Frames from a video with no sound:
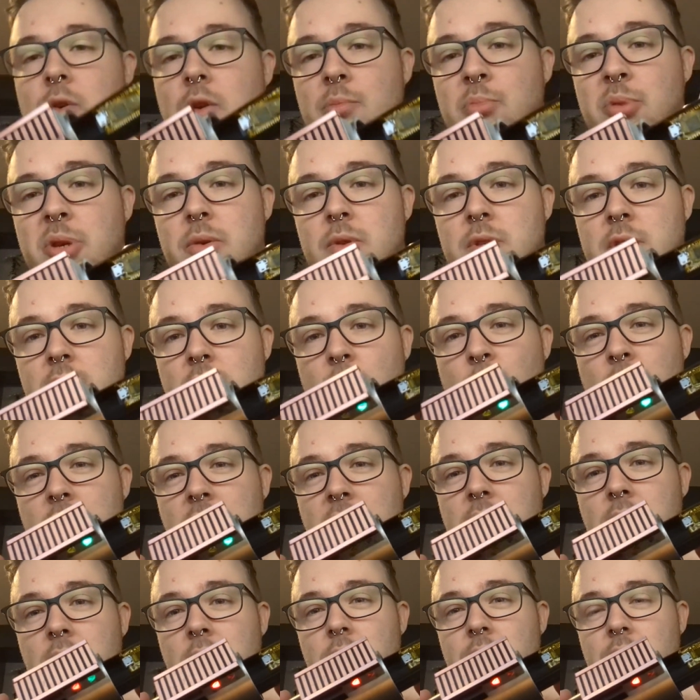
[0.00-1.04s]
a computer, you will
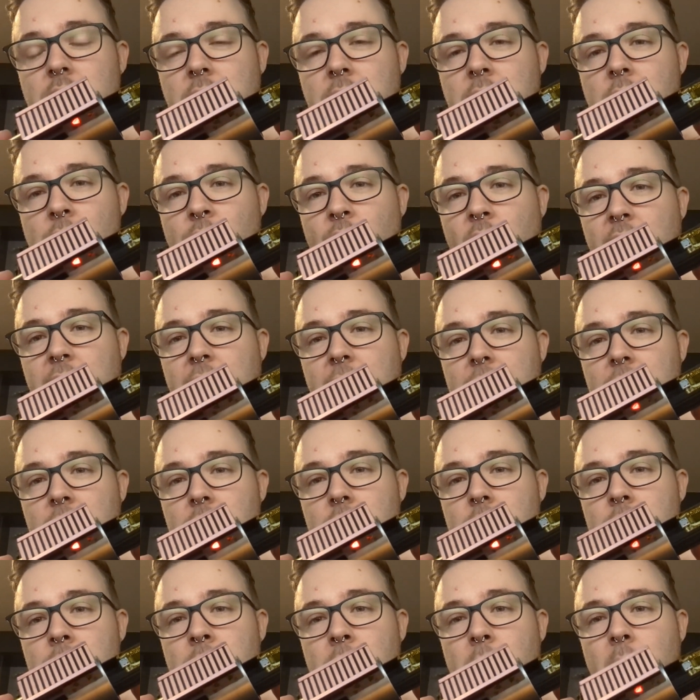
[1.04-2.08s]
need to use like a right
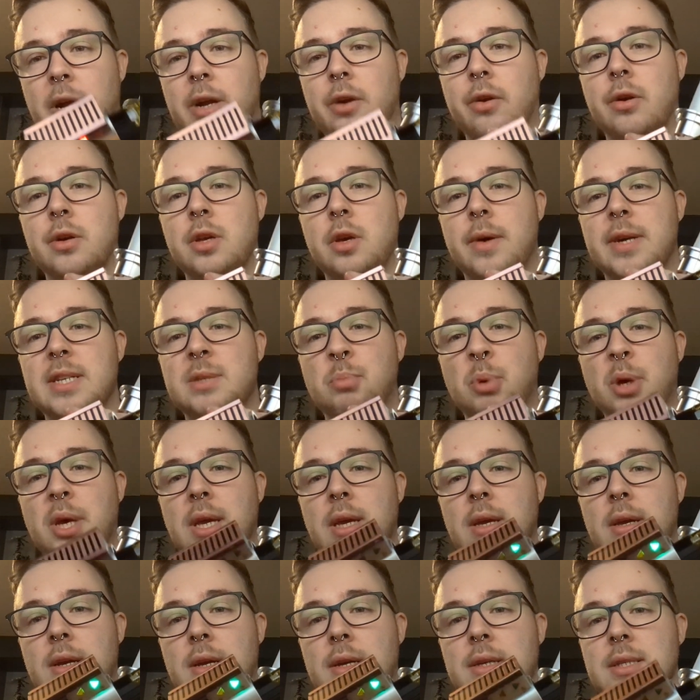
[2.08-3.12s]
angle micro USB
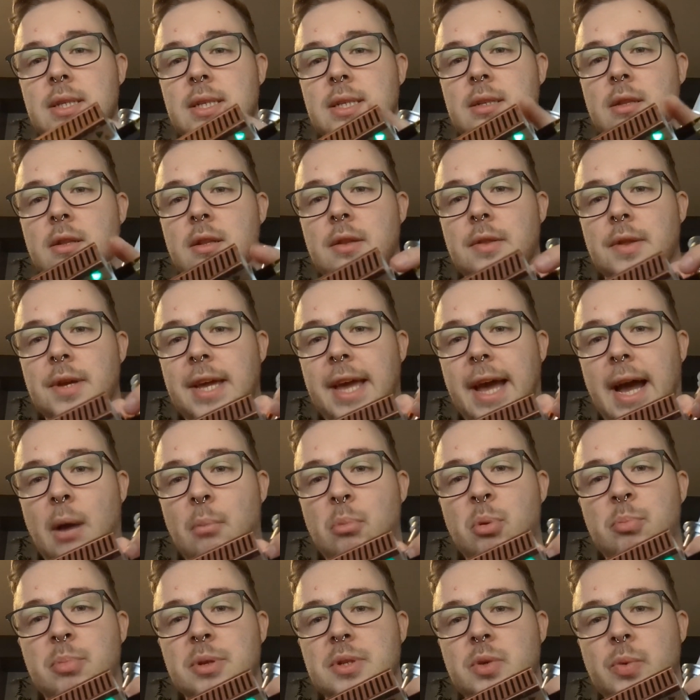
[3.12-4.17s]
because the gap
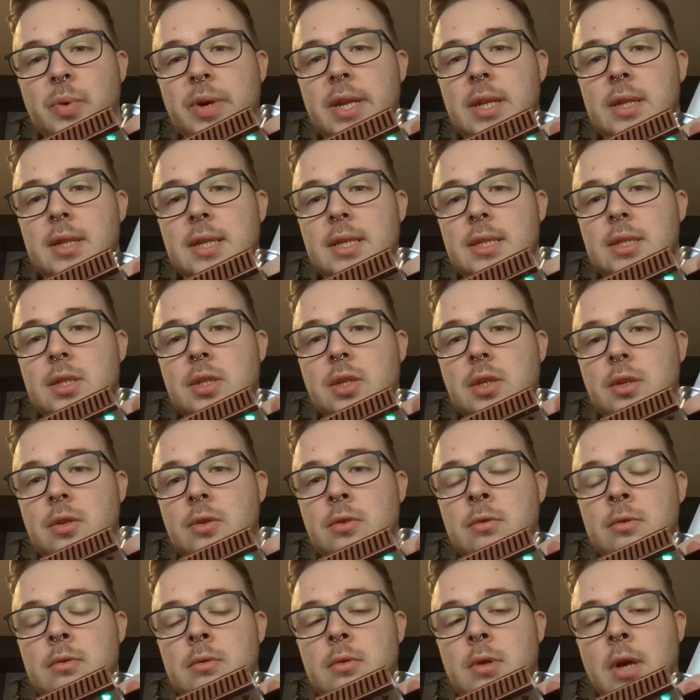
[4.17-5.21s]
between these two
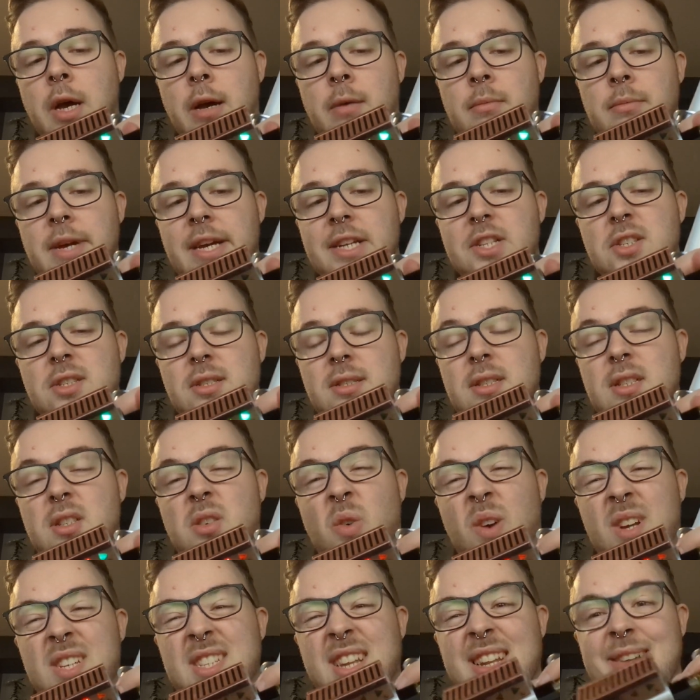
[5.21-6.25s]
edges is
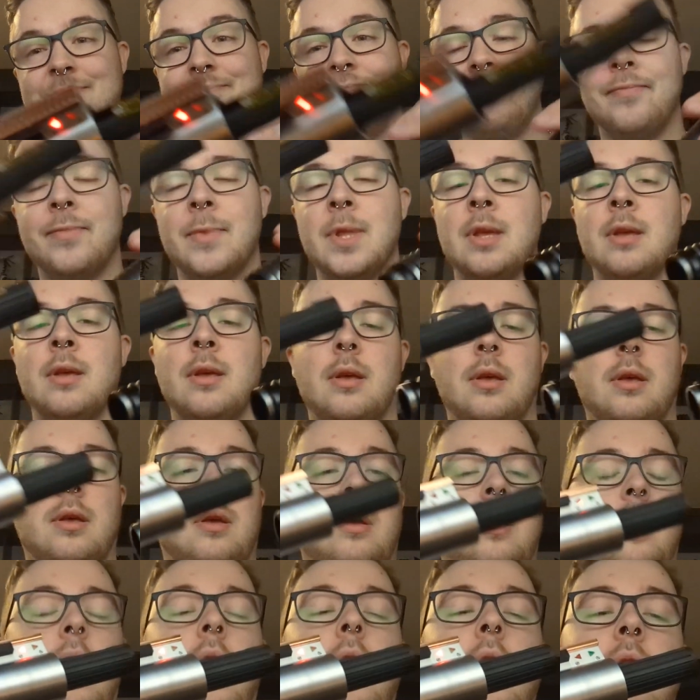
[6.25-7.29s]
quite slim.
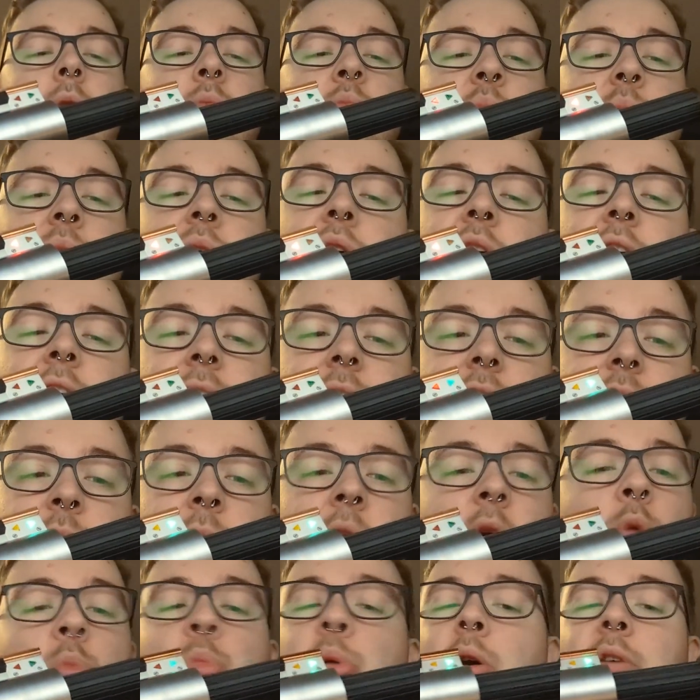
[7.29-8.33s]
But you can get some
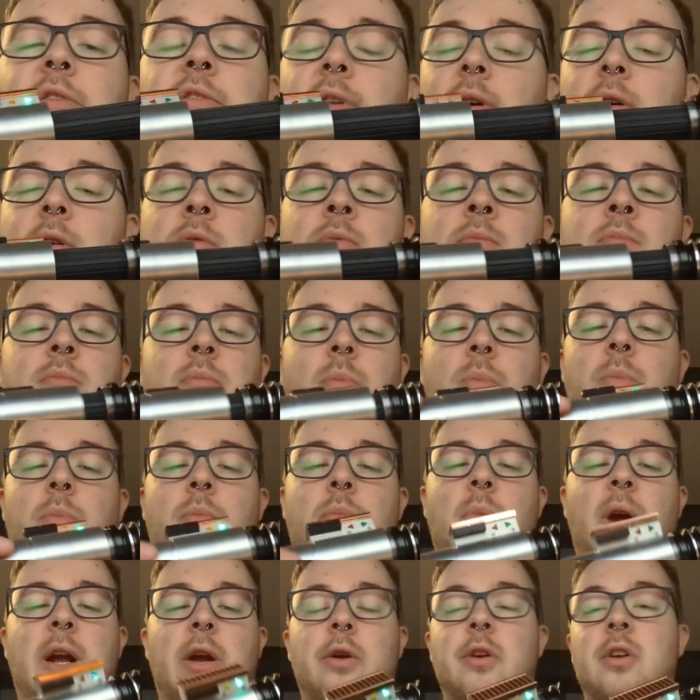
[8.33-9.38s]
low profile
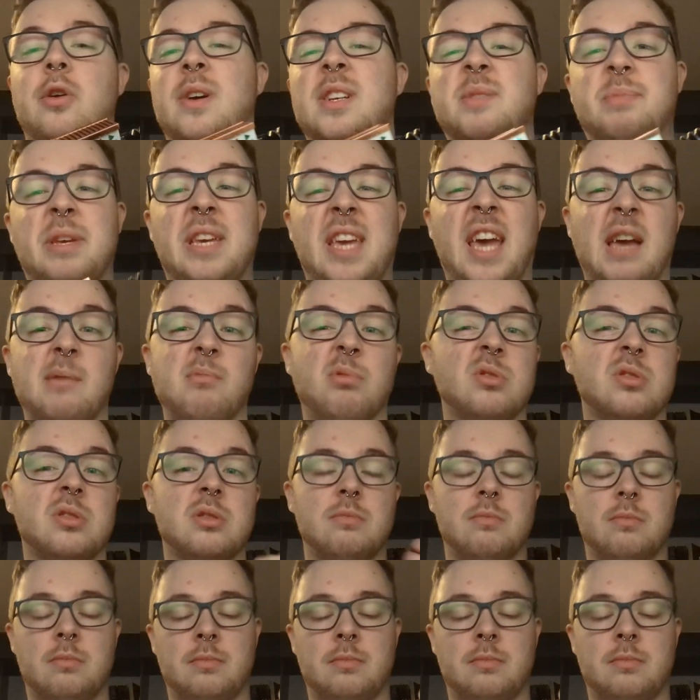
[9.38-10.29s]
micro USB cables.